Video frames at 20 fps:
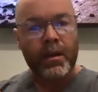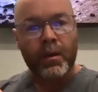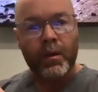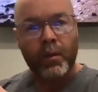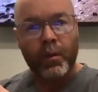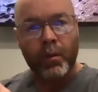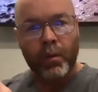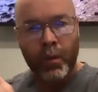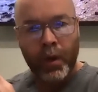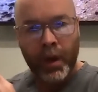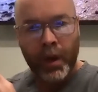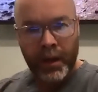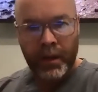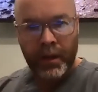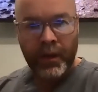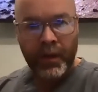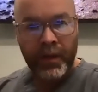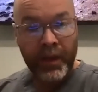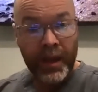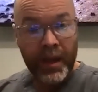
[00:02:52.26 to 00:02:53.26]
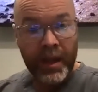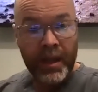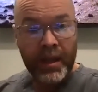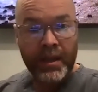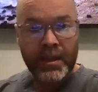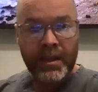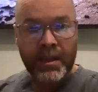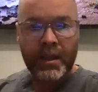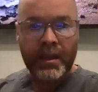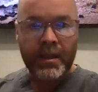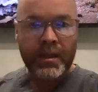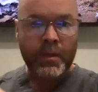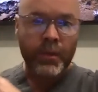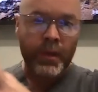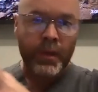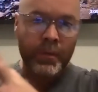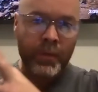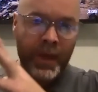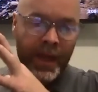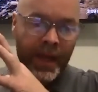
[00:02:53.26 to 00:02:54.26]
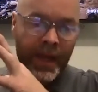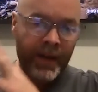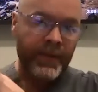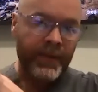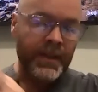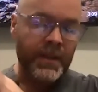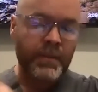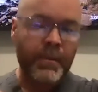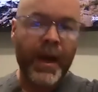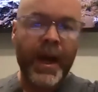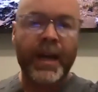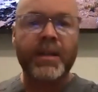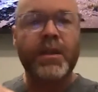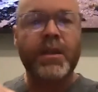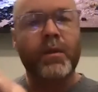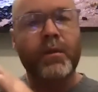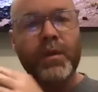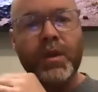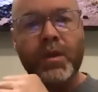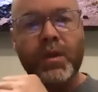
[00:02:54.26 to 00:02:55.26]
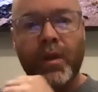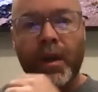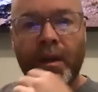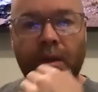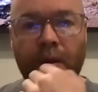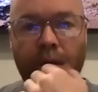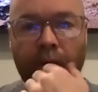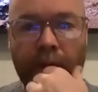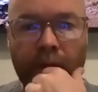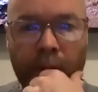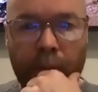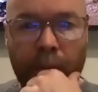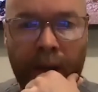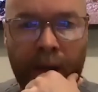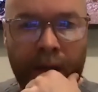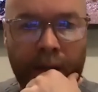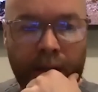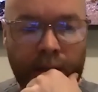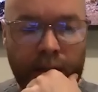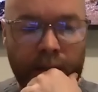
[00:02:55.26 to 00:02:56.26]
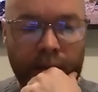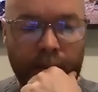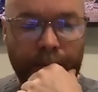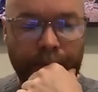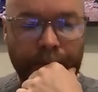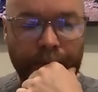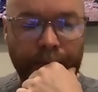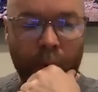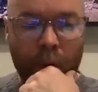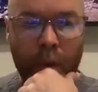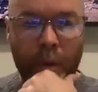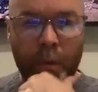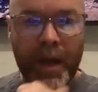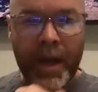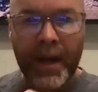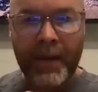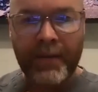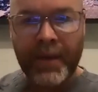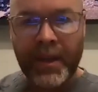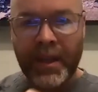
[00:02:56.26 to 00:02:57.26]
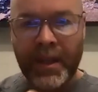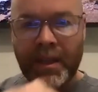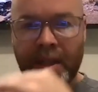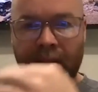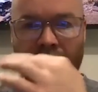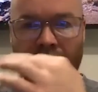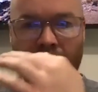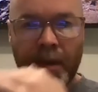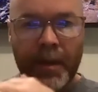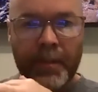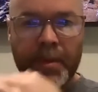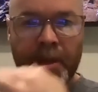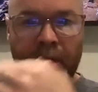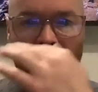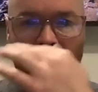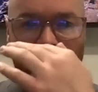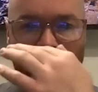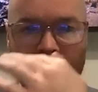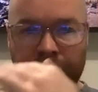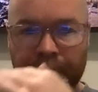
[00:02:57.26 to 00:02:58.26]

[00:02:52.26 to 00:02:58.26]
one of the things is when we have this massive stress response or we have any disruption